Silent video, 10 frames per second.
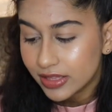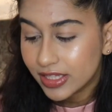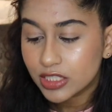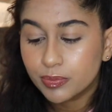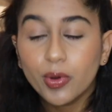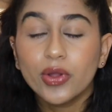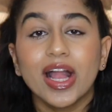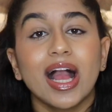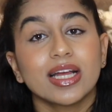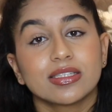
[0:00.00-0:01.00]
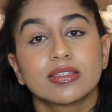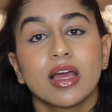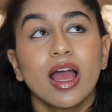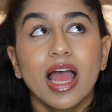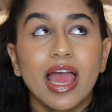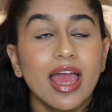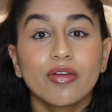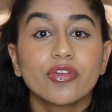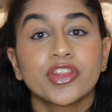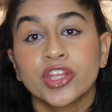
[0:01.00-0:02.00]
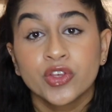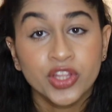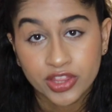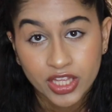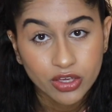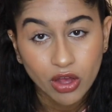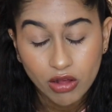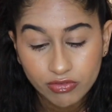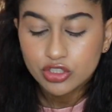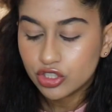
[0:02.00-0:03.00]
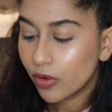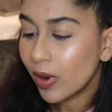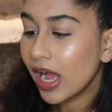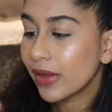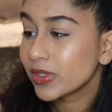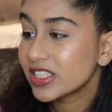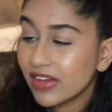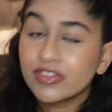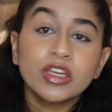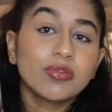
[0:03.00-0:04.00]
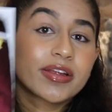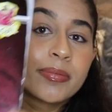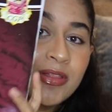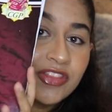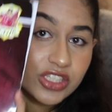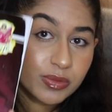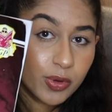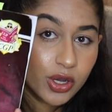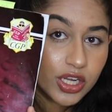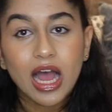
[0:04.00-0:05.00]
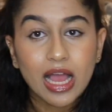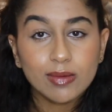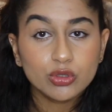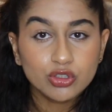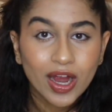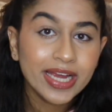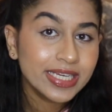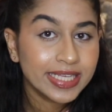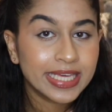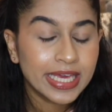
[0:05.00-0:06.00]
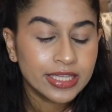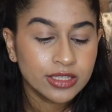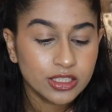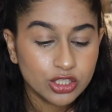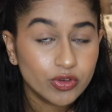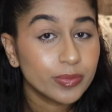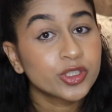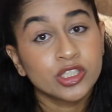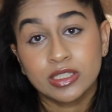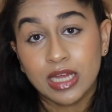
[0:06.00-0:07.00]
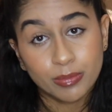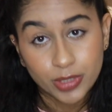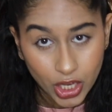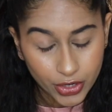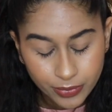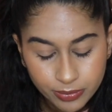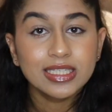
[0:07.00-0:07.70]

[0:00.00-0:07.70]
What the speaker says: This book has everything you can think of. So I would definitely recommend this book. I will try and link it in the descriptions down below.